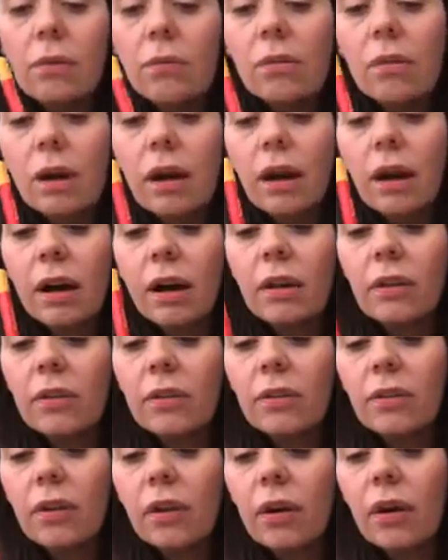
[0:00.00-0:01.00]
Right,
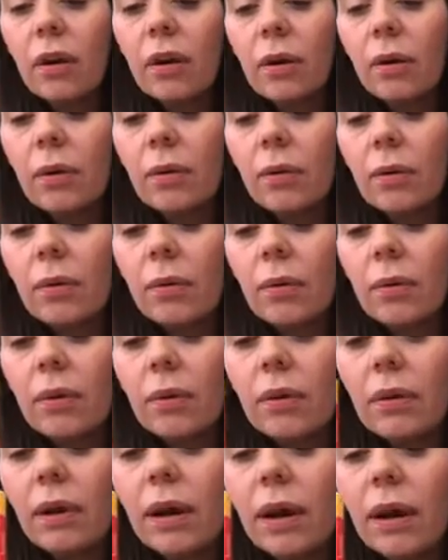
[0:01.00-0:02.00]
so
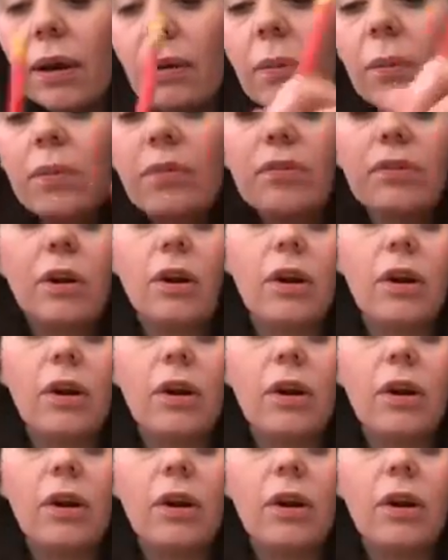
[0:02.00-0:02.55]
now we've